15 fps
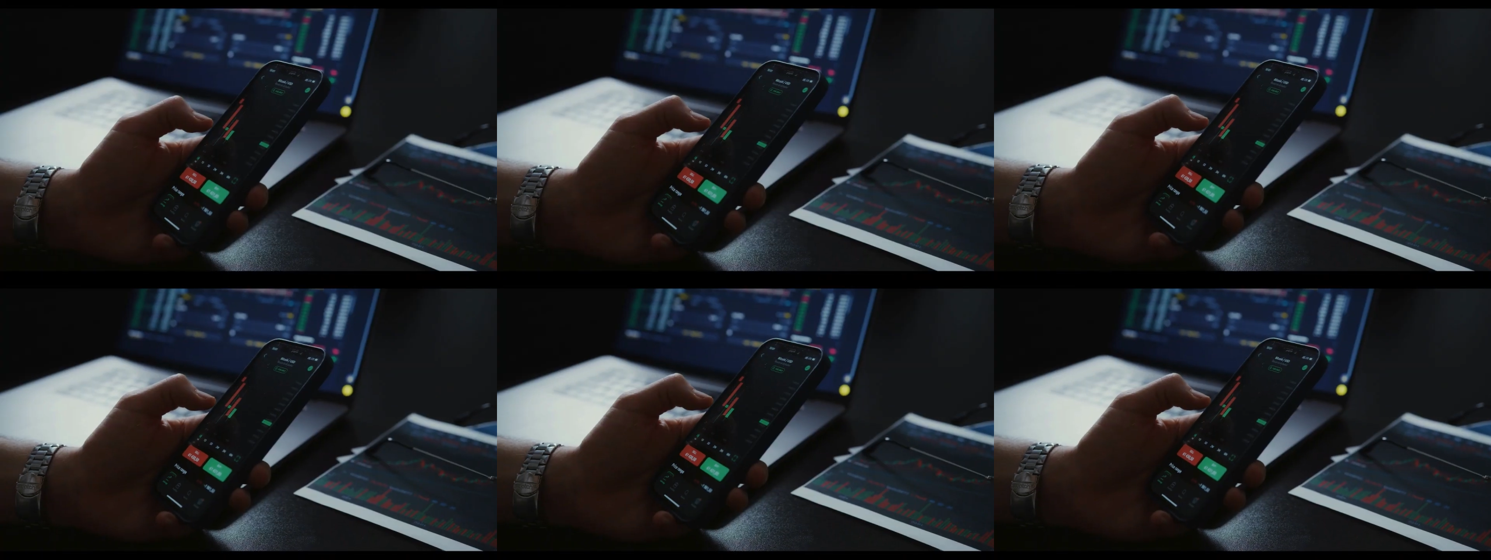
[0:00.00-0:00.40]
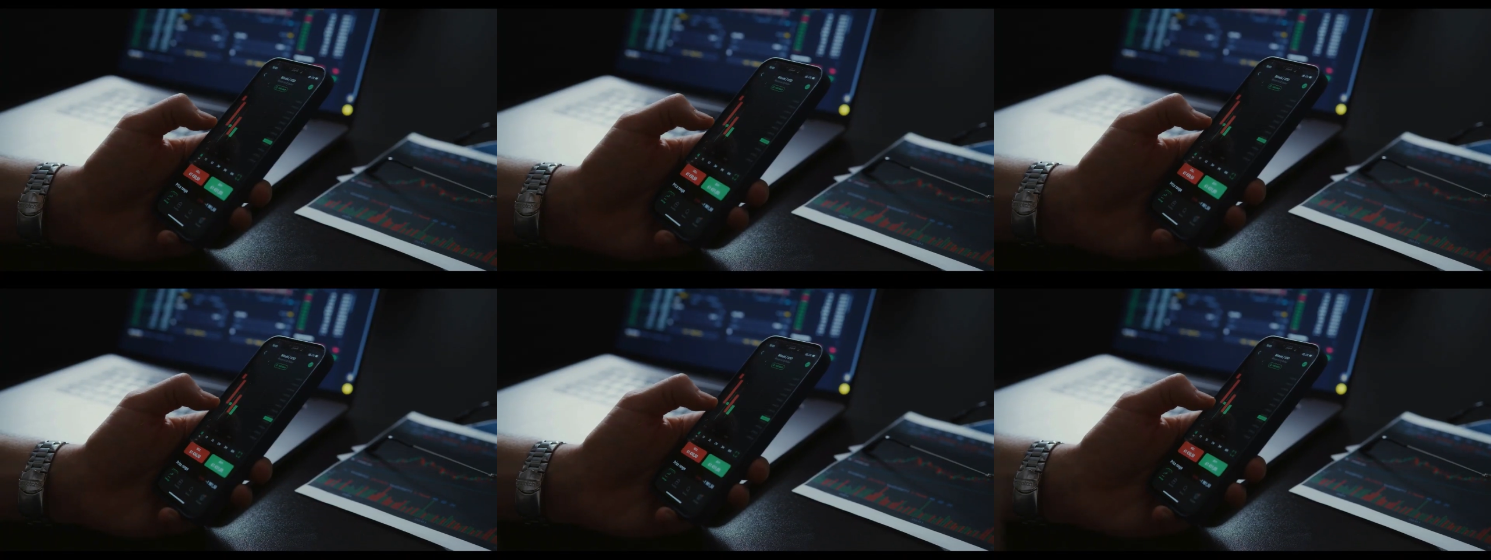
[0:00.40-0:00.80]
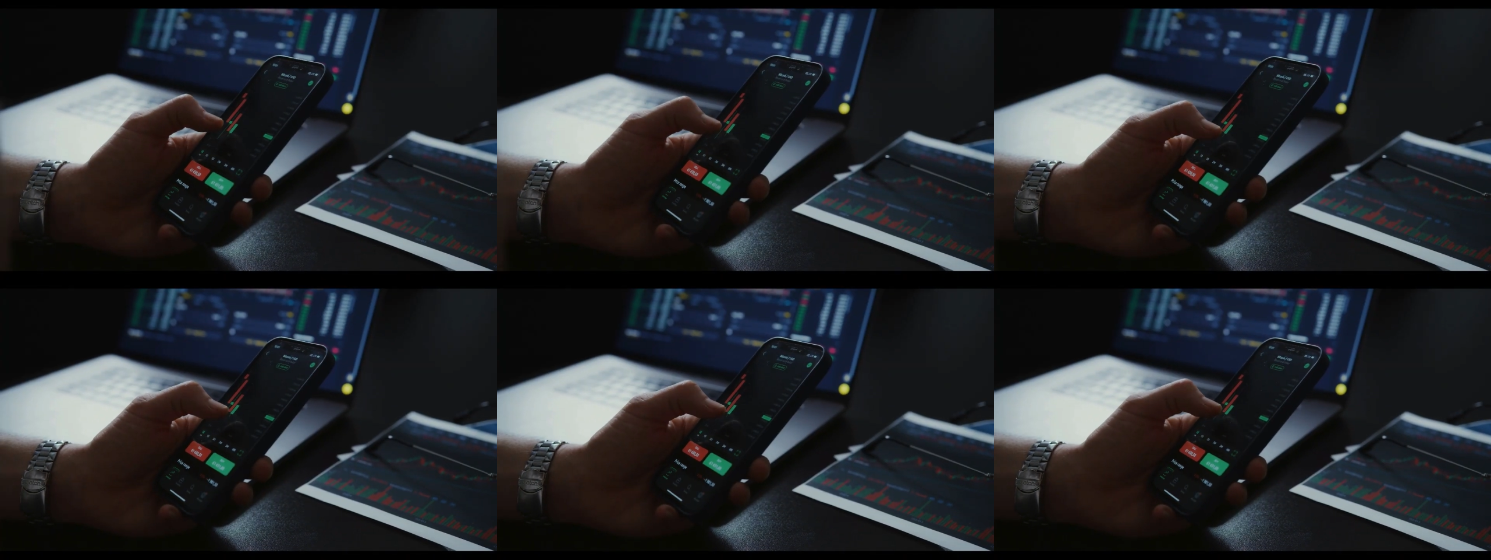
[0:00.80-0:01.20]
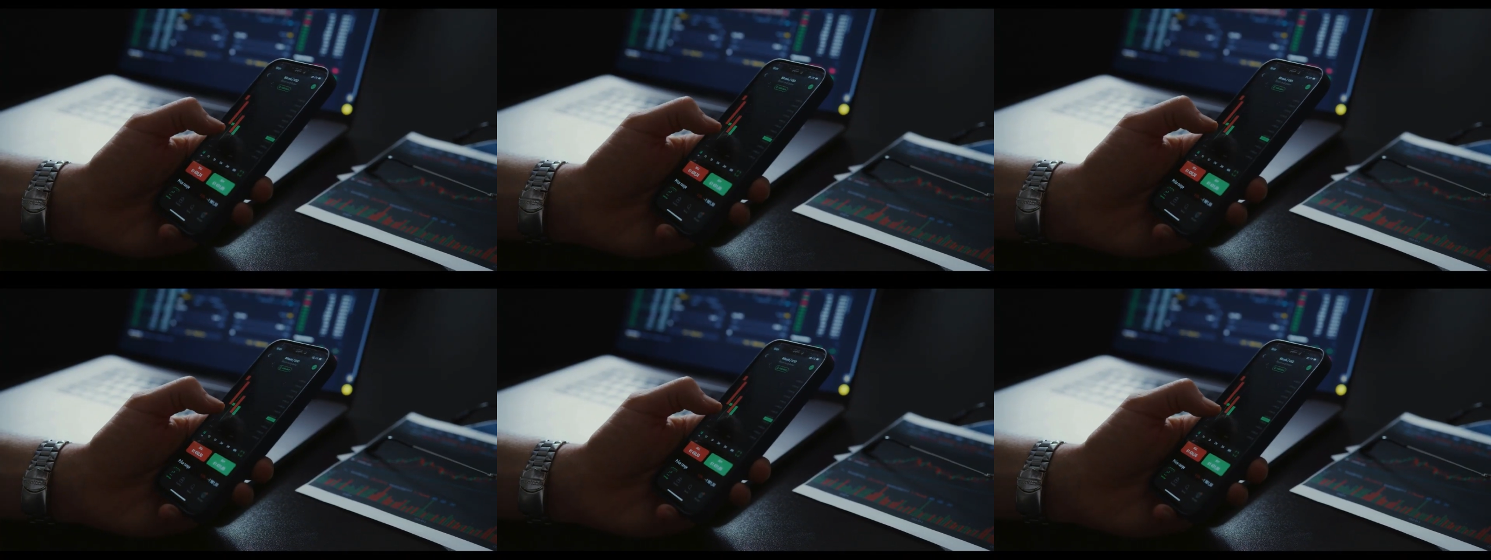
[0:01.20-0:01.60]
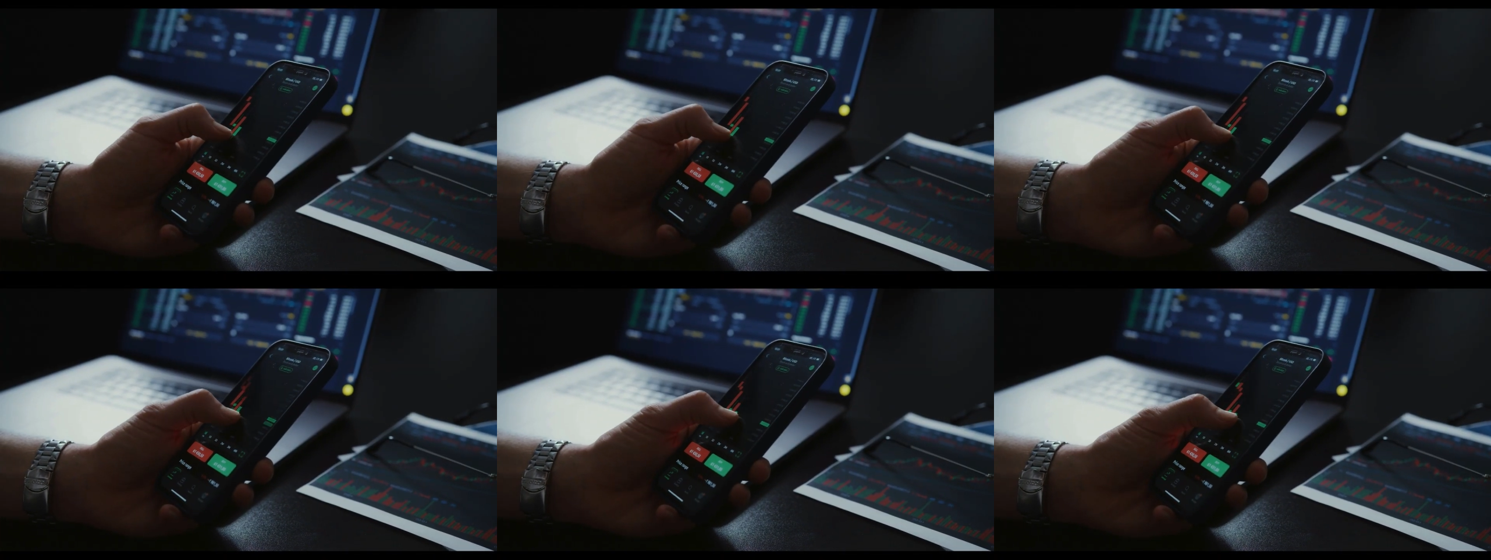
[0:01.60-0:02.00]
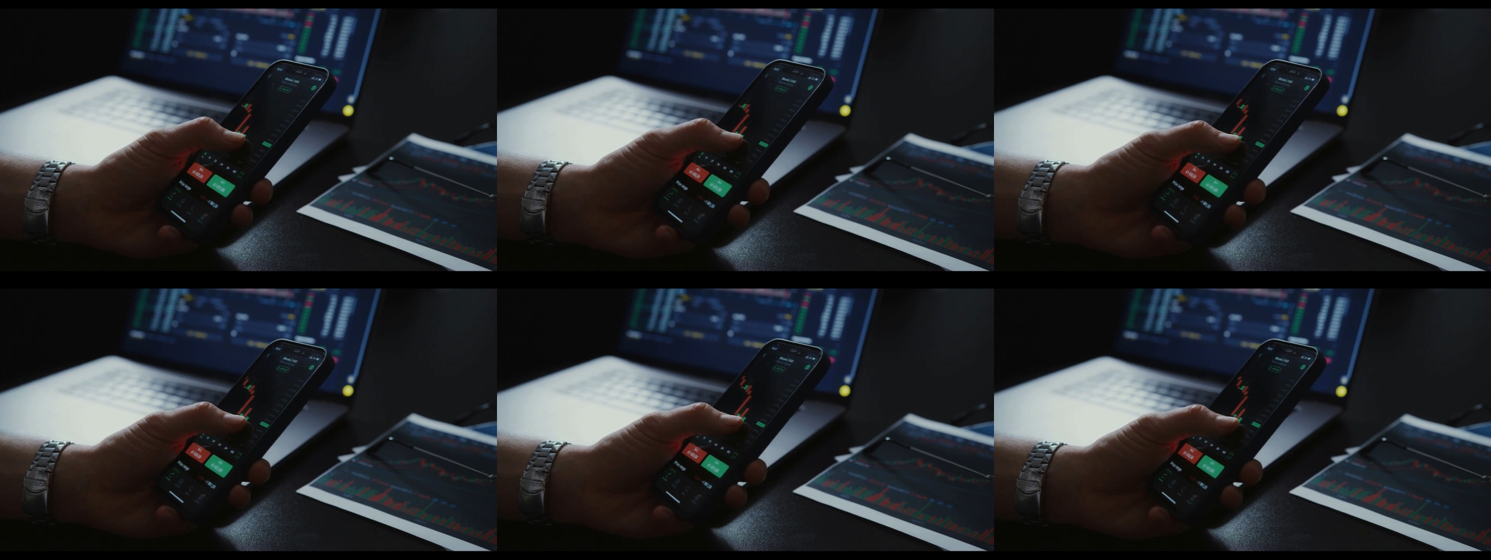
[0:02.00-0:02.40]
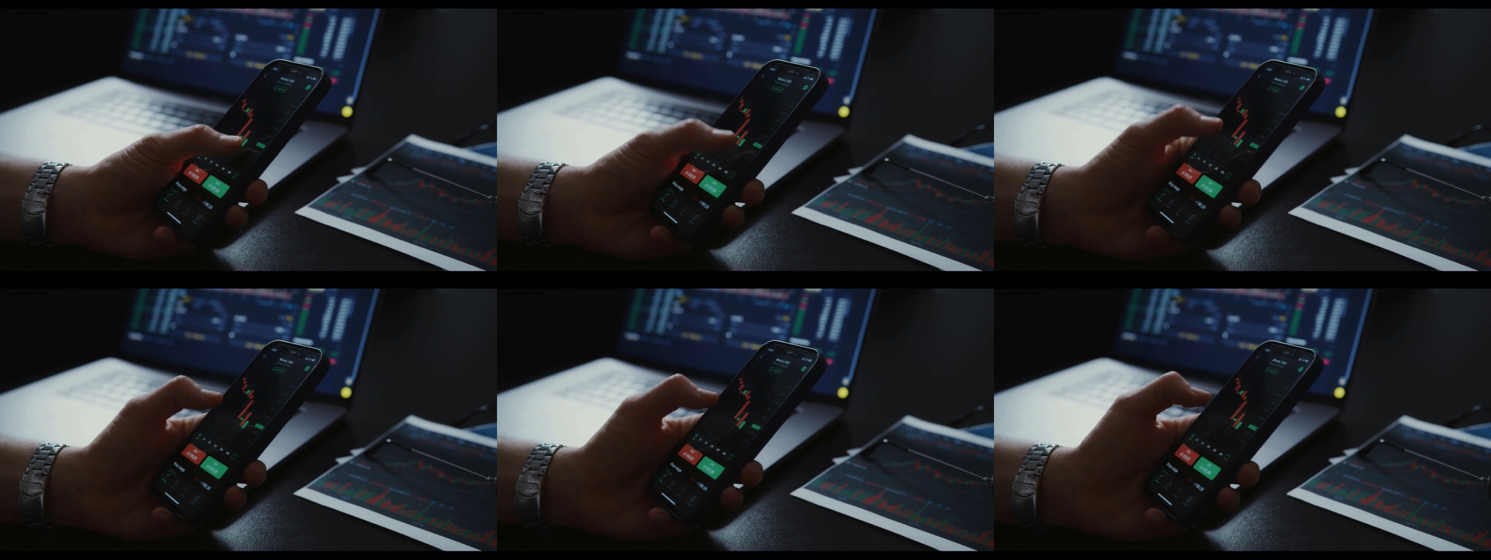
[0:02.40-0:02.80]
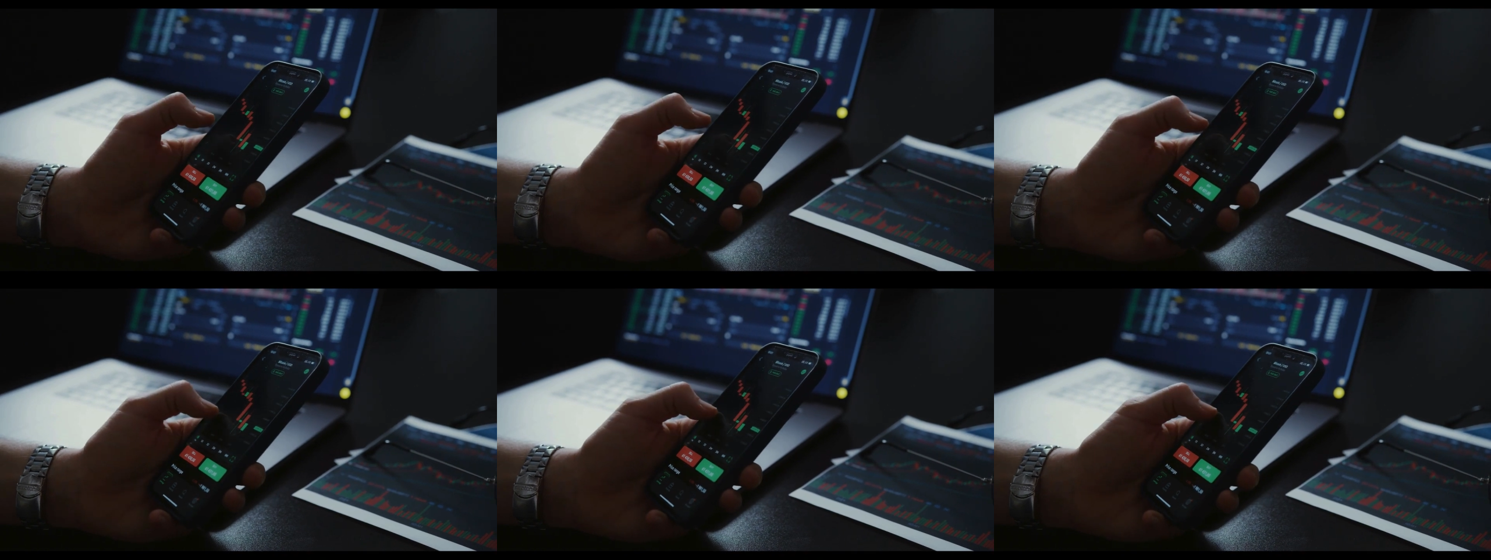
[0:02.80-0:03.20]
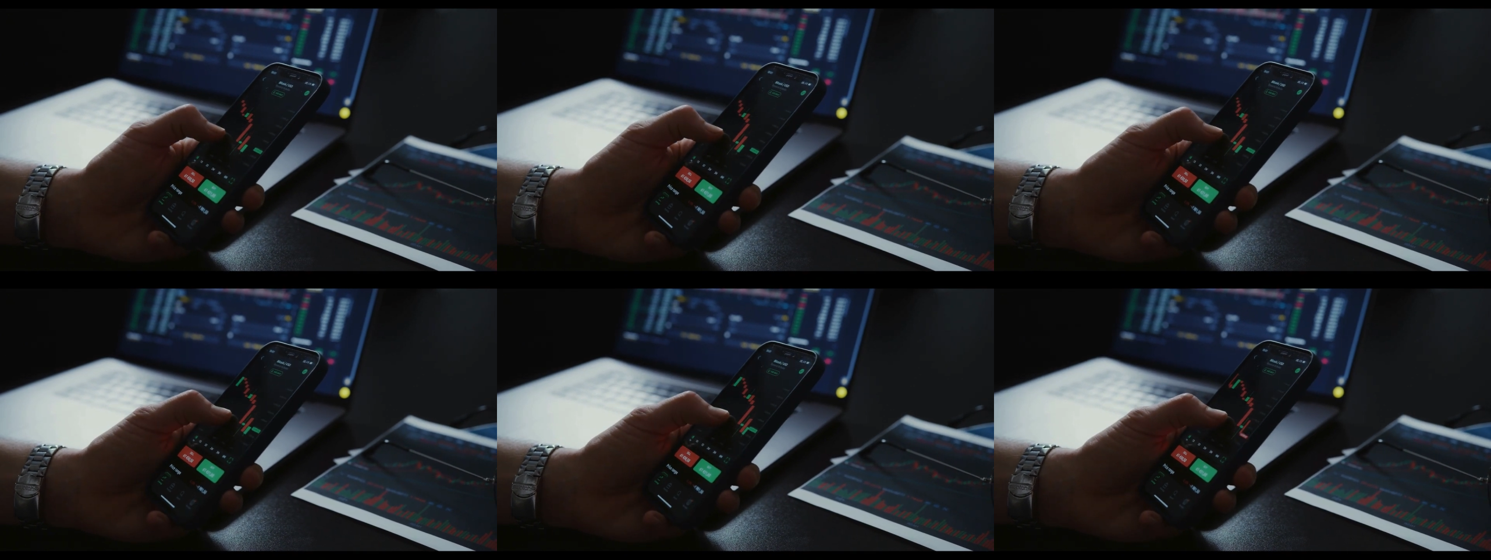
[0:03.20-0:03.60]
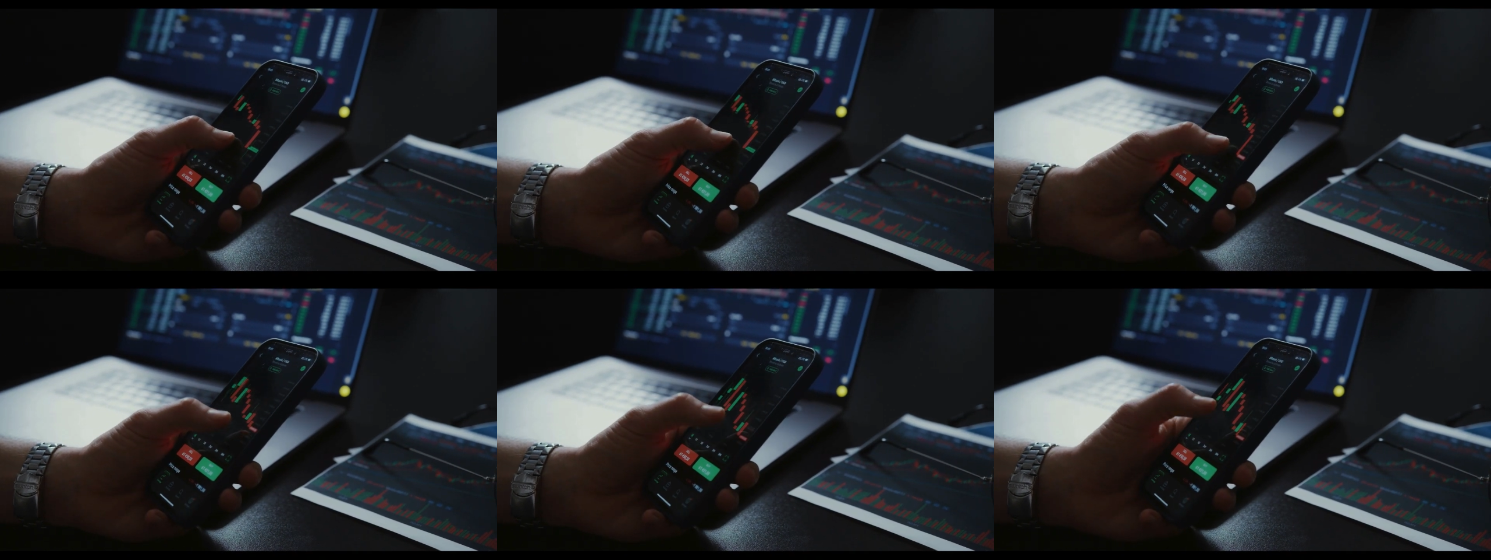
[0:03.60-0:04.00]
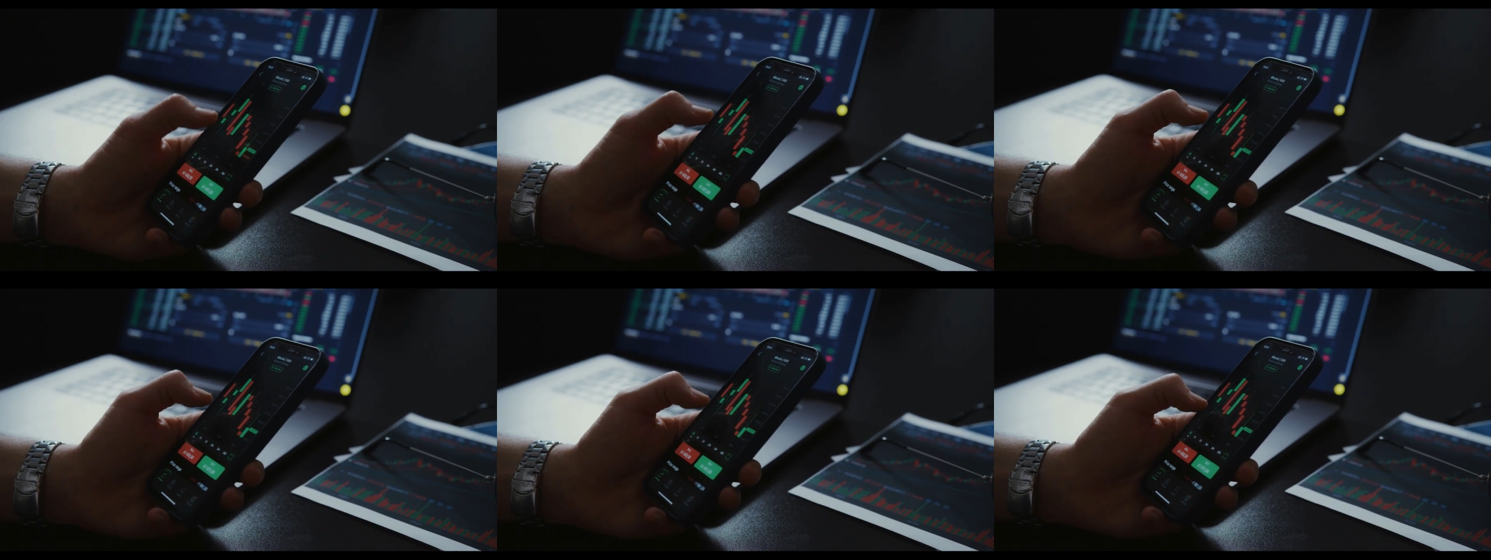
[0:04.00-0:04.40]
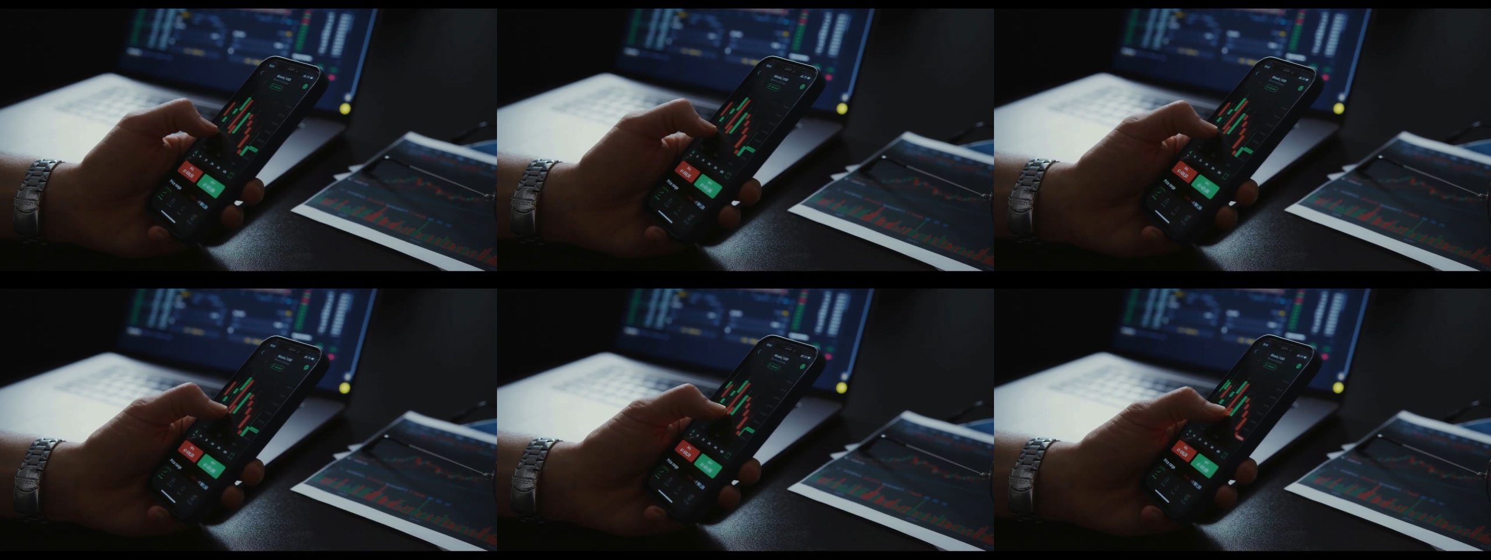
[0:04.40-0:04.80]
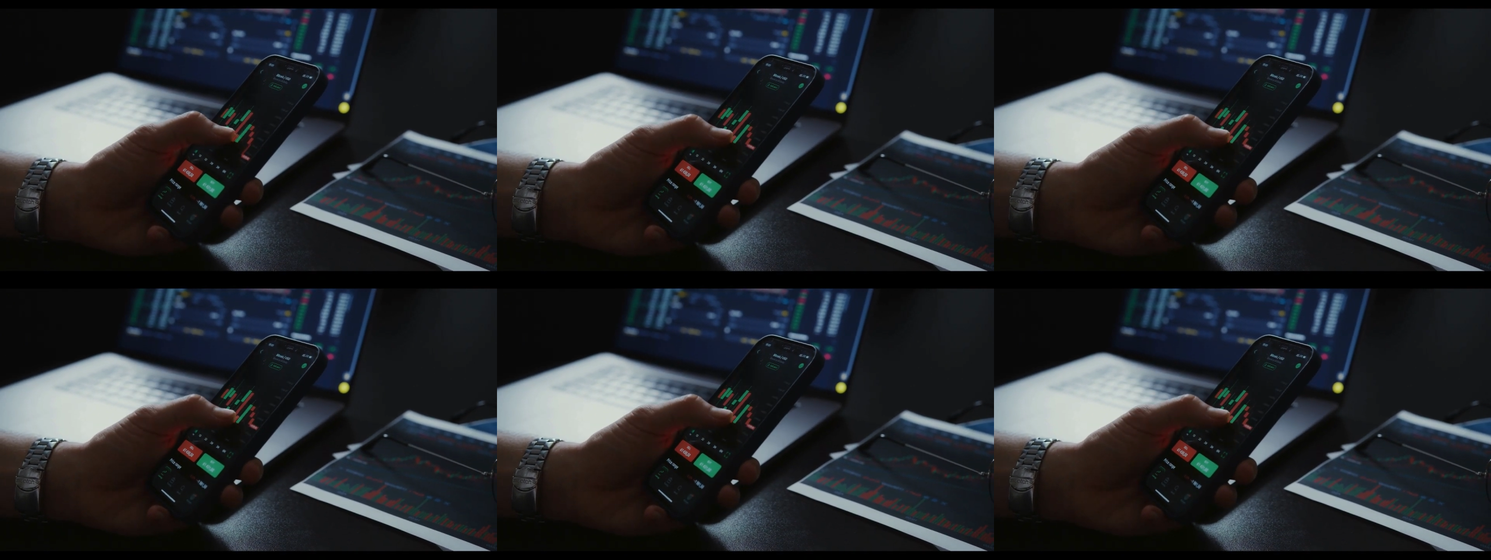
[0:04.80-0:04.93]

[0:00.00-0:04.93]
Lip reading: No face is visible, so there are no lips to read.